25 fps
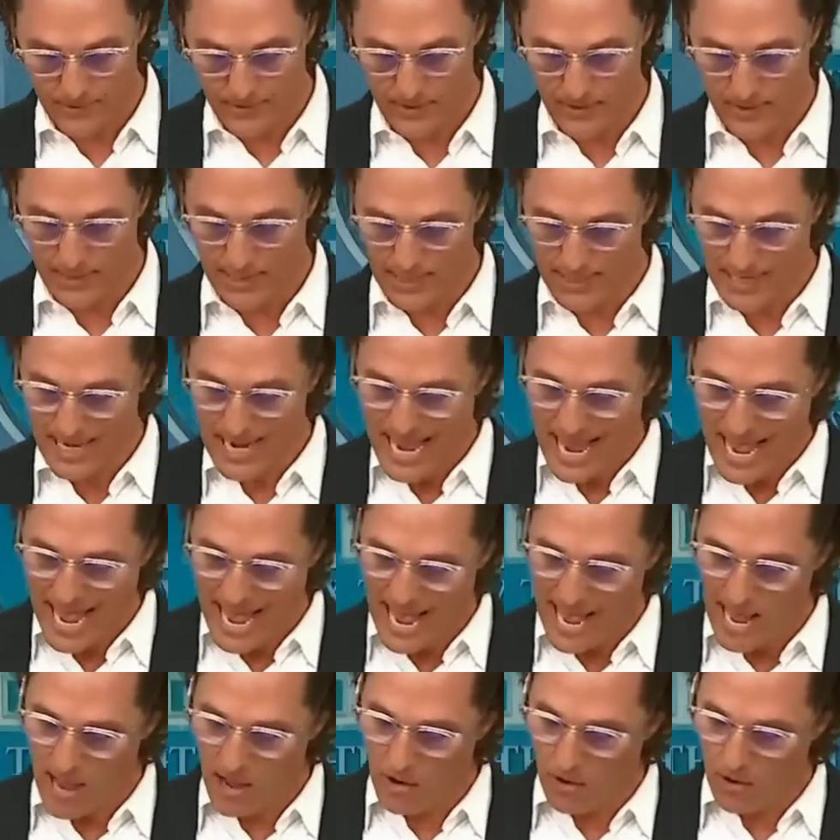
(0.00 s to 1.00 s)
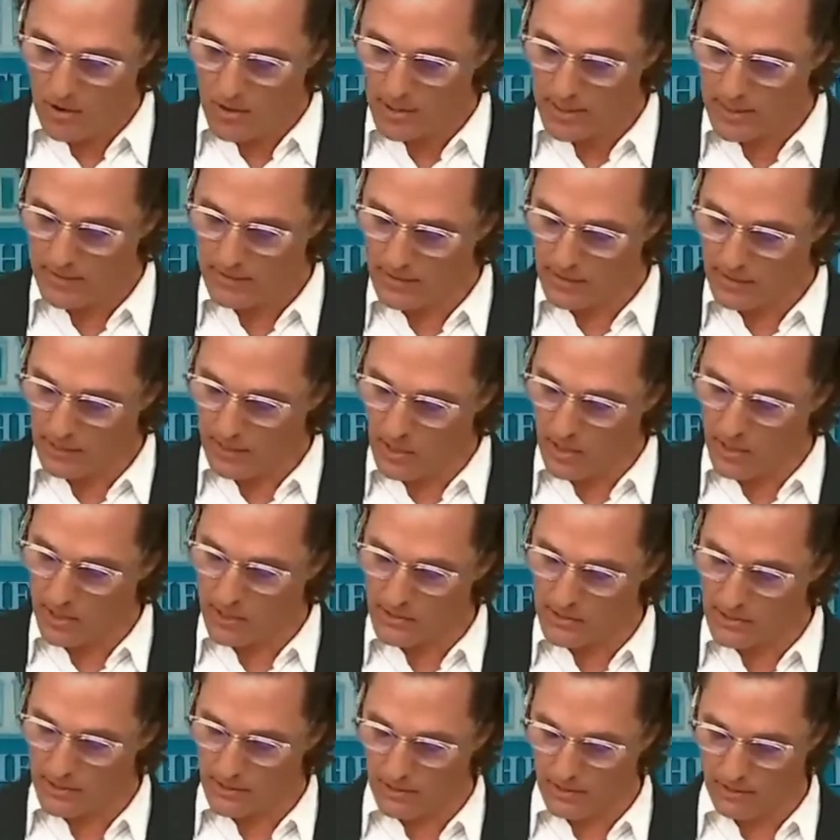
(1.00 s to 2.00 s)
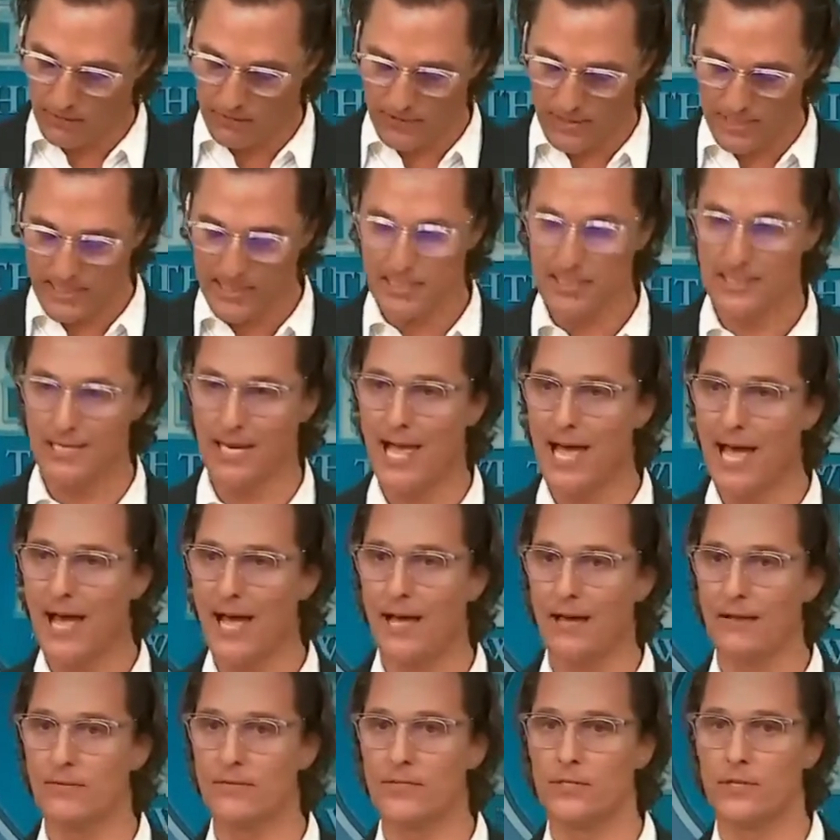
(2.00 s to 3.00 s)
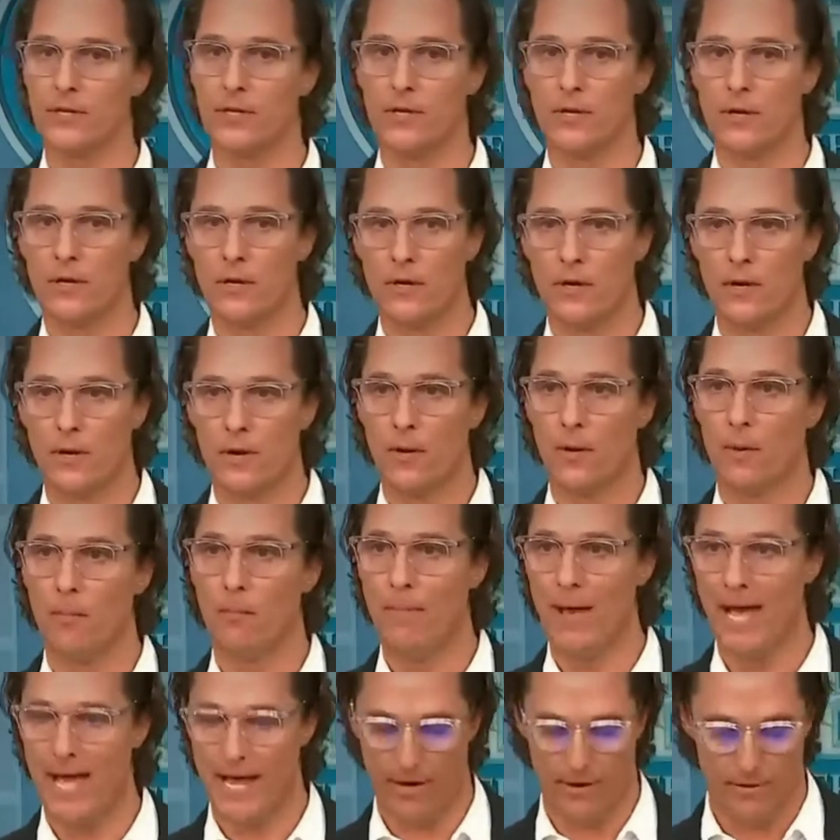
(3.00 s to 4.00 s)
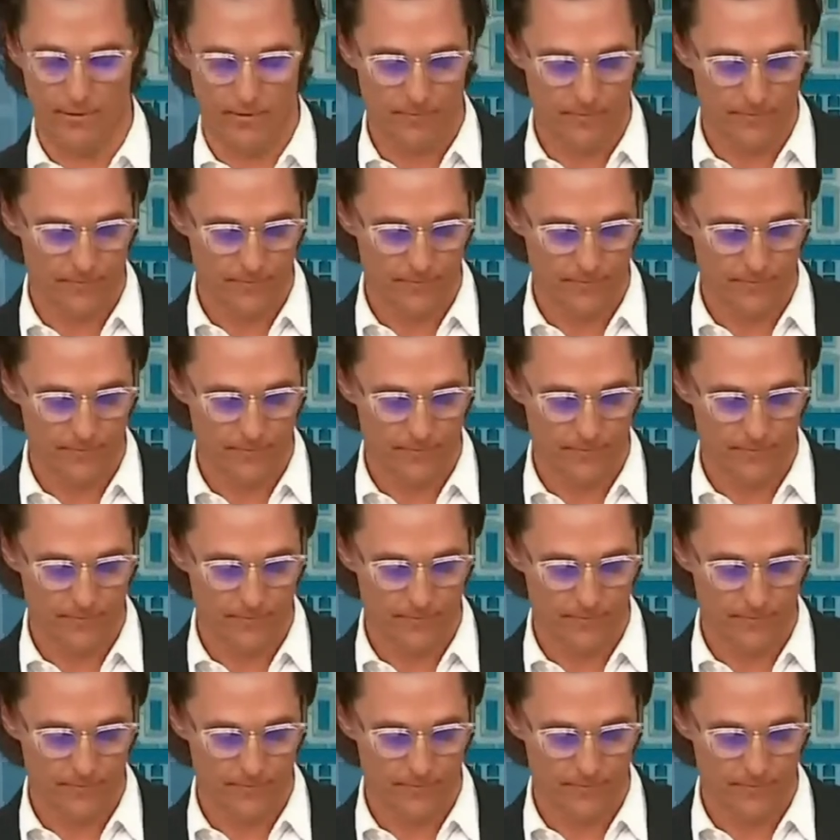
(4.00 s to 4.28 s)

Again, how can the loss of these lives matter?